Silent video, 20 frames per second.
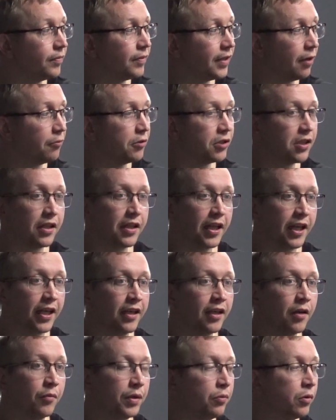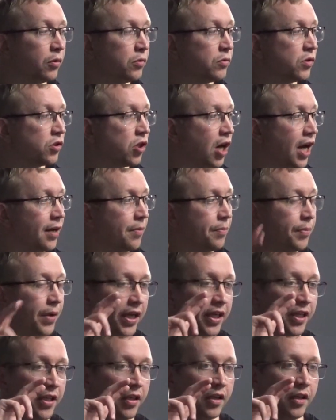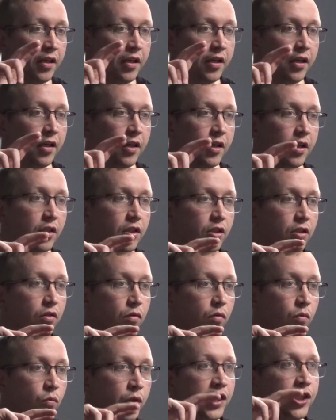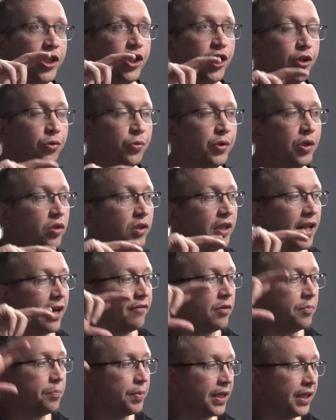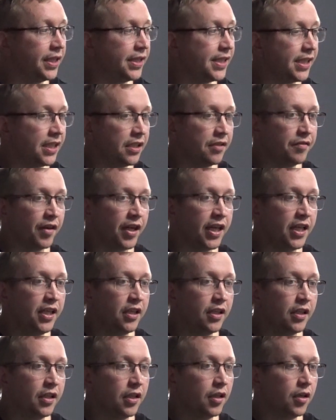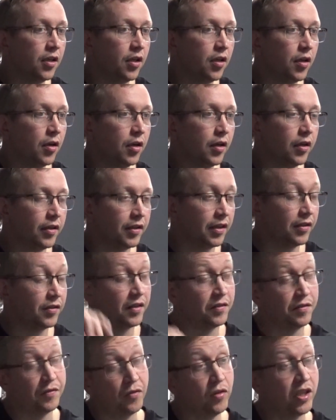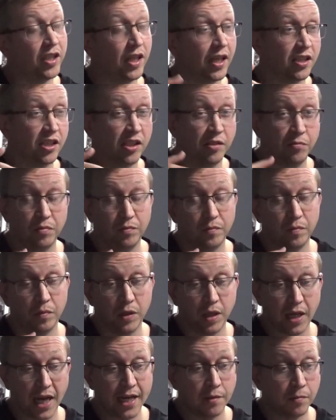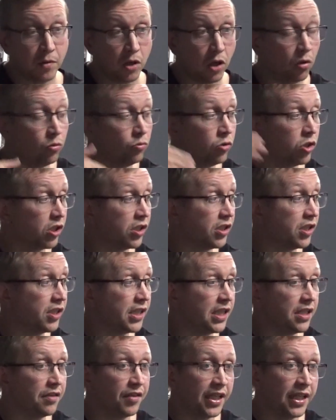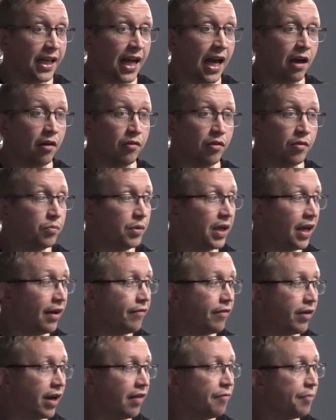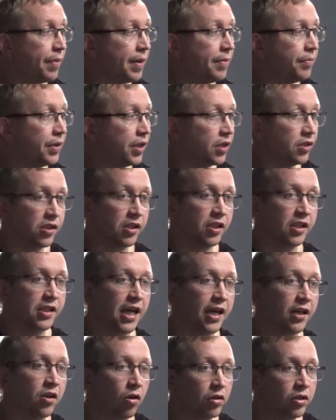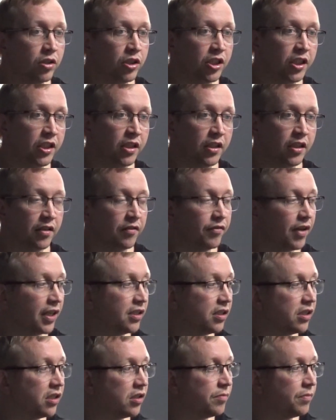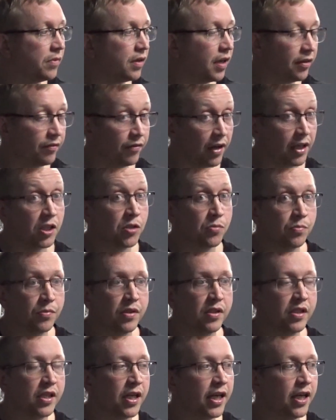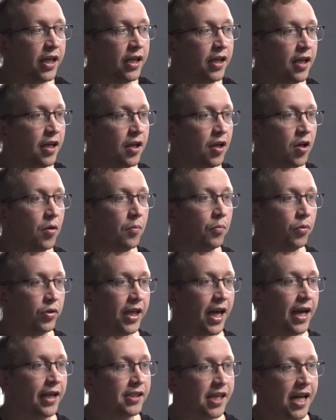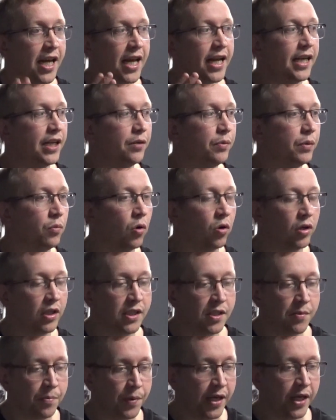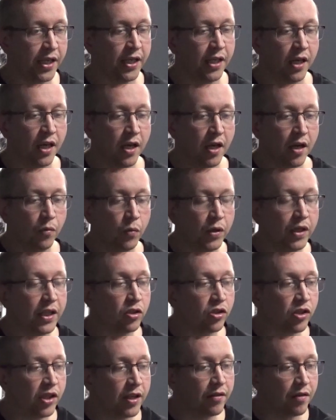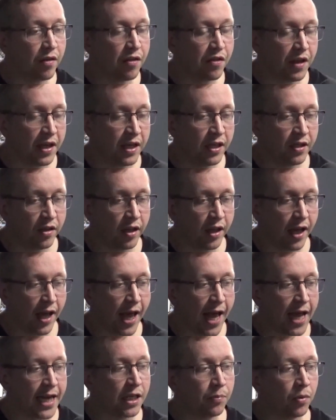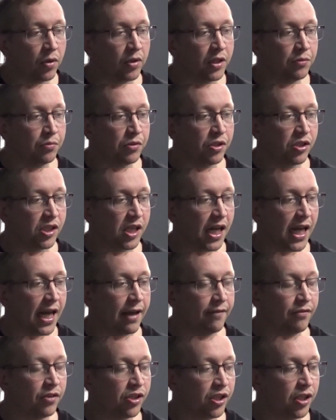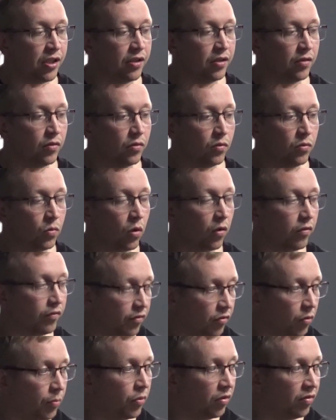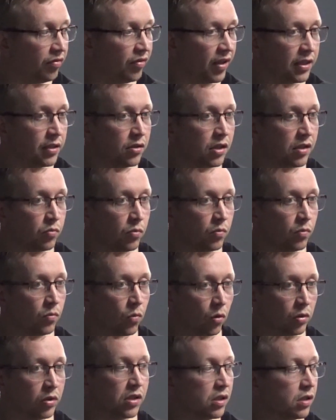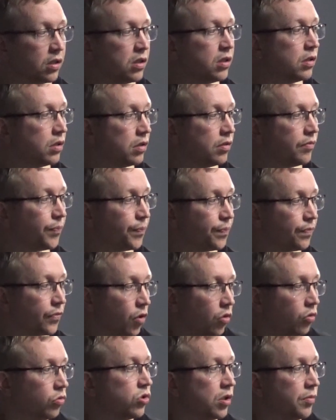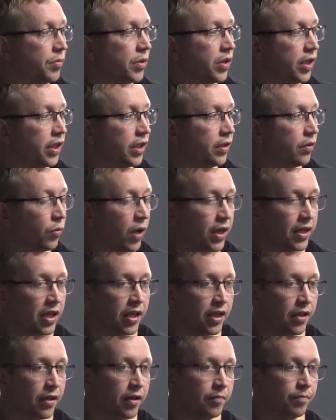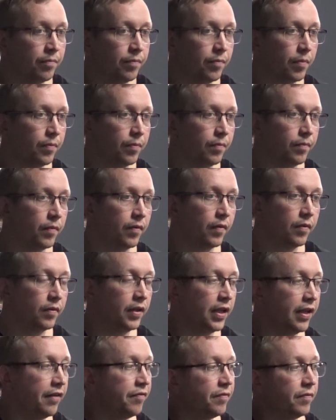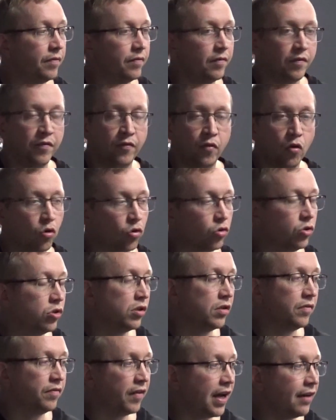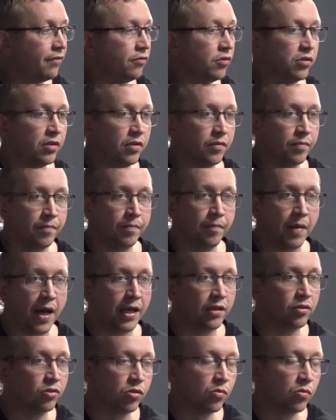That was the thing, and we were trying to be... We knew we could never be TV. It's just funny, actually, we're kind of closer to TV now than we ever have been because of the technology and the advancements in it. But yeah, certainly we wanted to be... We just didn't think that anybody was servicing what football fans wanted, ultimately, whether you live 400, 500 miles